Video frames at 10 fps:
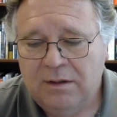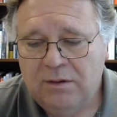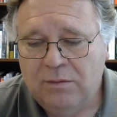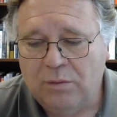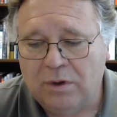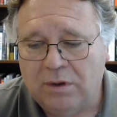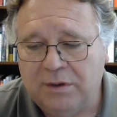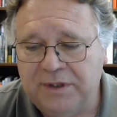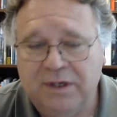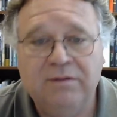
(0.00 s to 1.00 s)

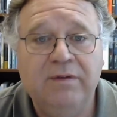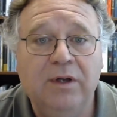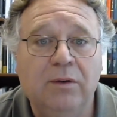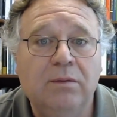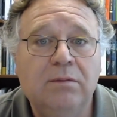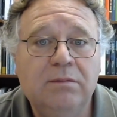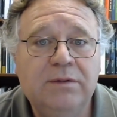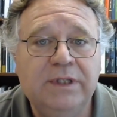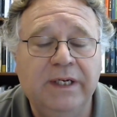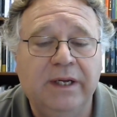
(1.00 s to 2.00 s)
world in view
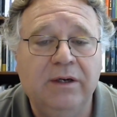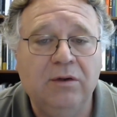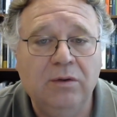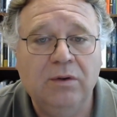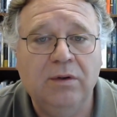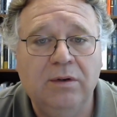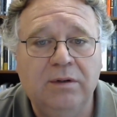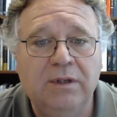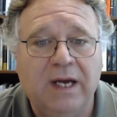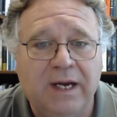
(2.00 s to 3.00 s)
to get a
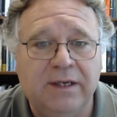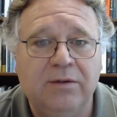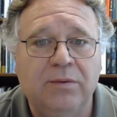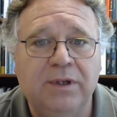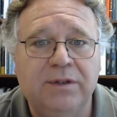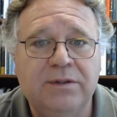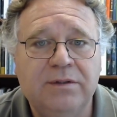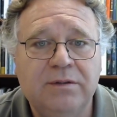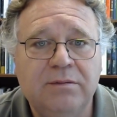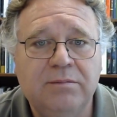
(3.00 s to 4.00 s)
good, adequate
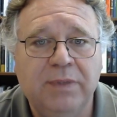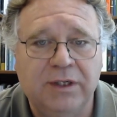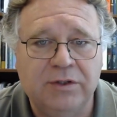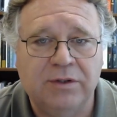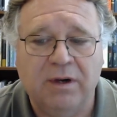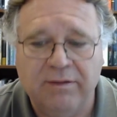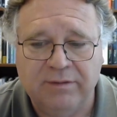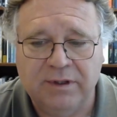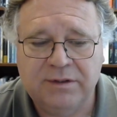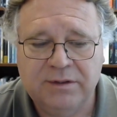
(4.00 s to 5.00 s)
picture of
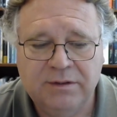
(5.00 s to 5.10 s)
it.